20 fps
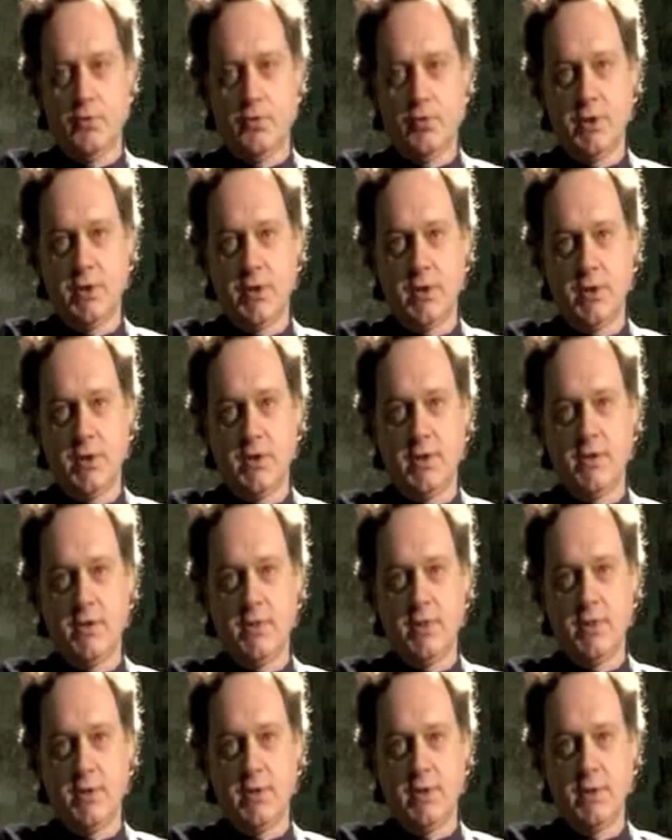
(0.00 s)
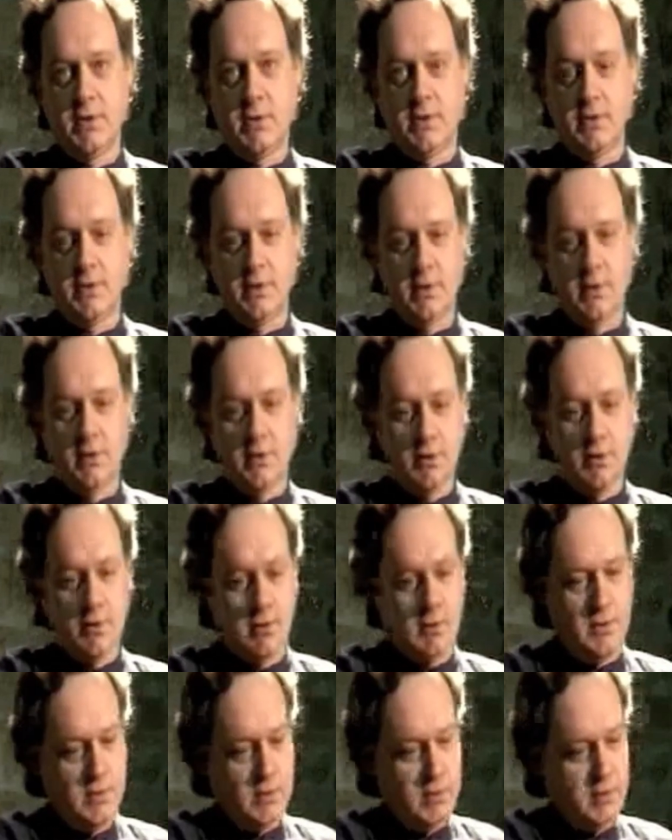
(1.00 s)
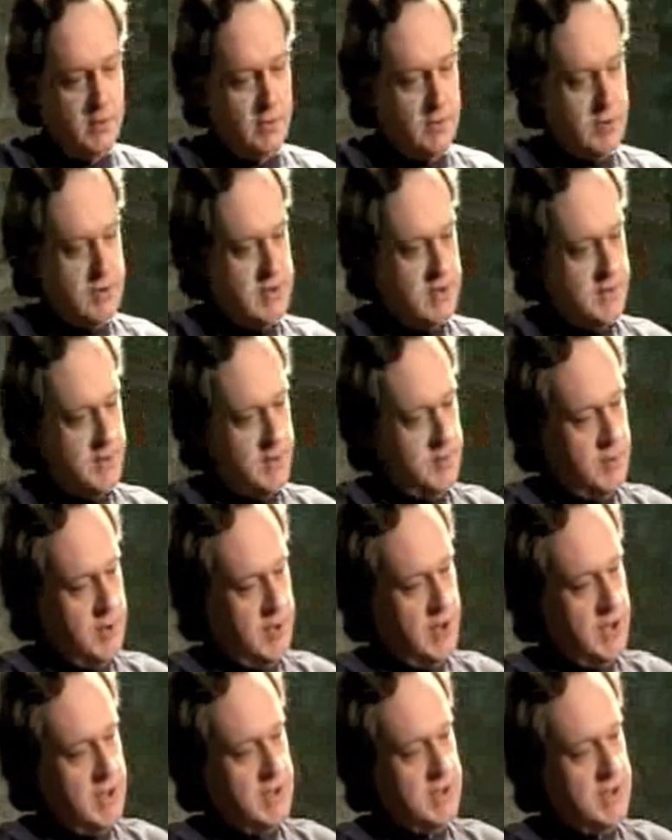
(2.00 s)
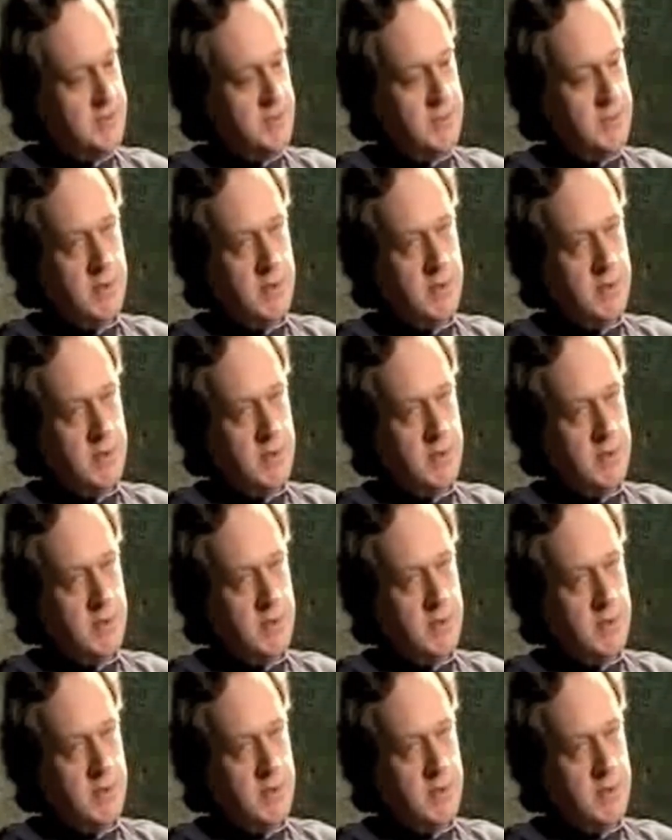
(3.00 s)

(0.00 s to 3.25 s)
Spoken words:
and gently realize our bow changes.